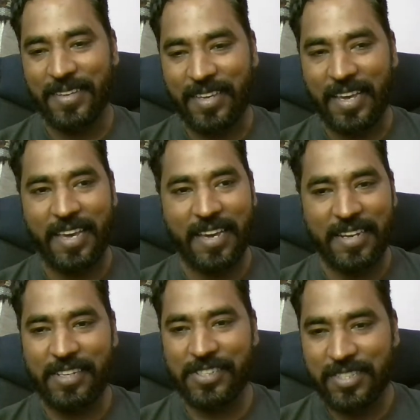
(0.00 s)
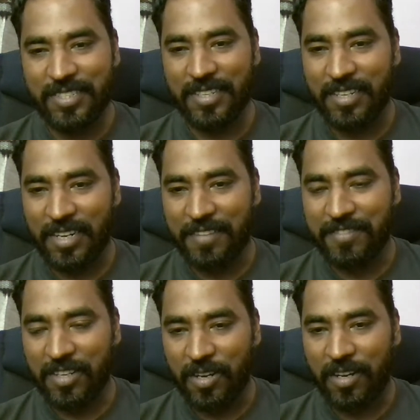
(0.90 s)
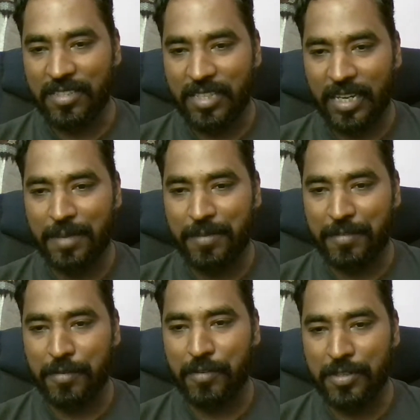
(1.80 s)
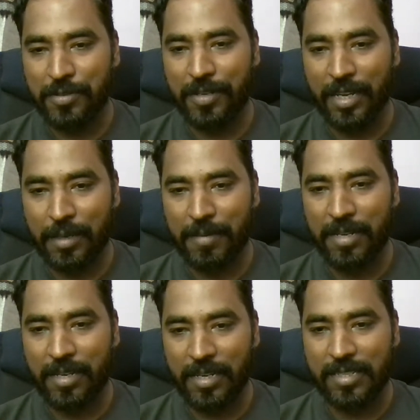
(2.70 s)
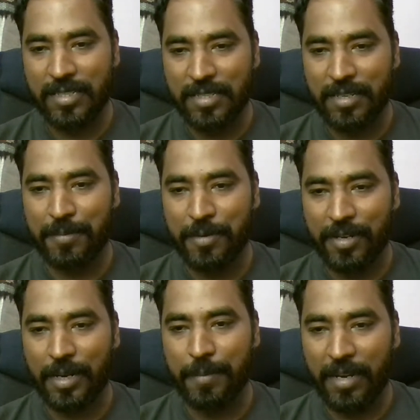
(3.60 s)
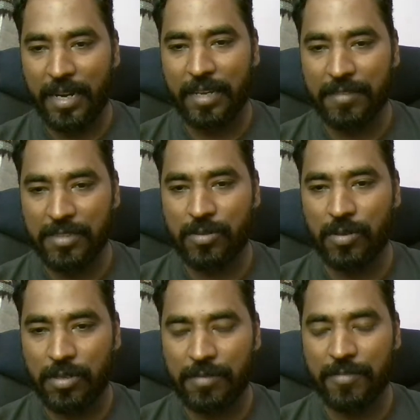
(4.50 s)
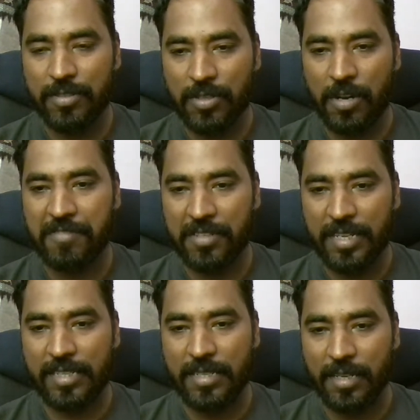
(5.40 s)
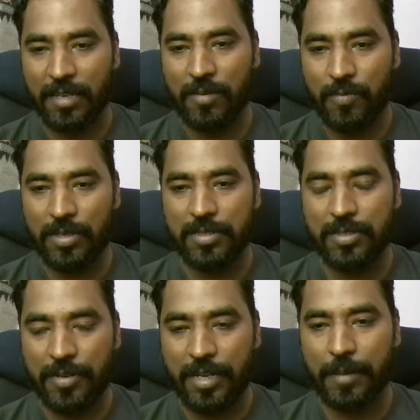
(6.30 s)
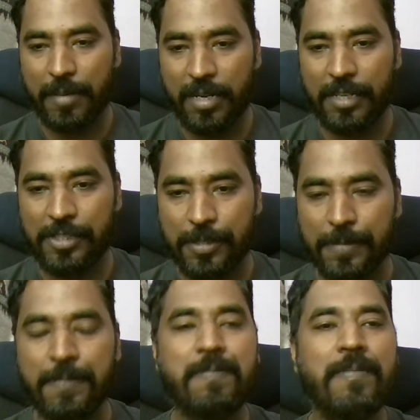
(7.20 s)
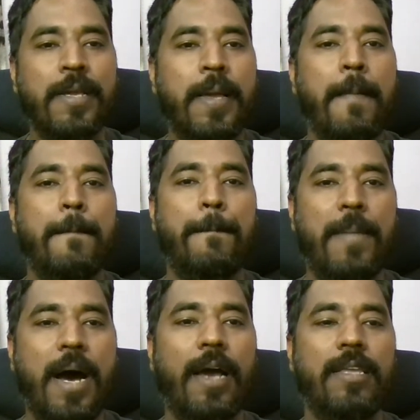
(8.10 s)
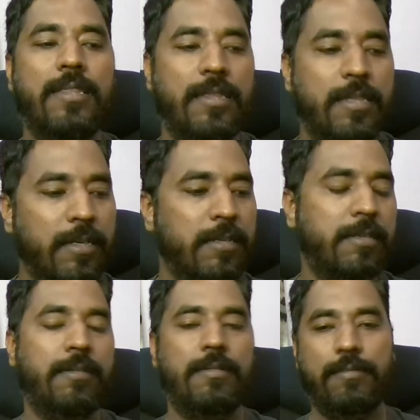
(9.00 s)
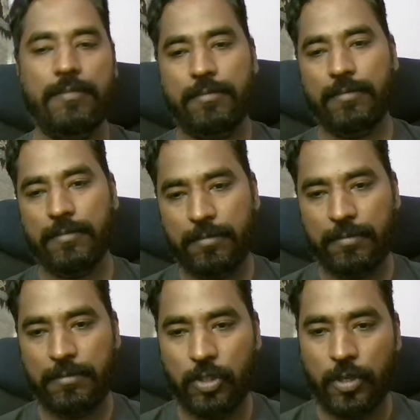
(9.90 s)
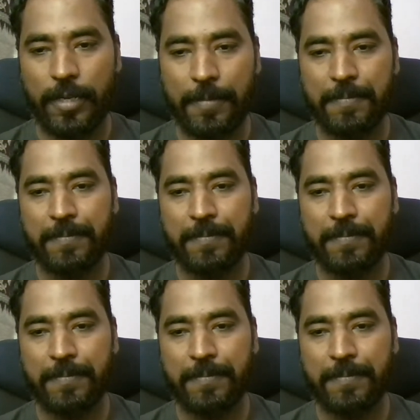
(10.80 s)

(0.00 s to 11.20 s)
Okay, Anish is here after a long time. If you want to recommend a necessary programming language to learn for software testing, what is your recommendation? Python. Okay,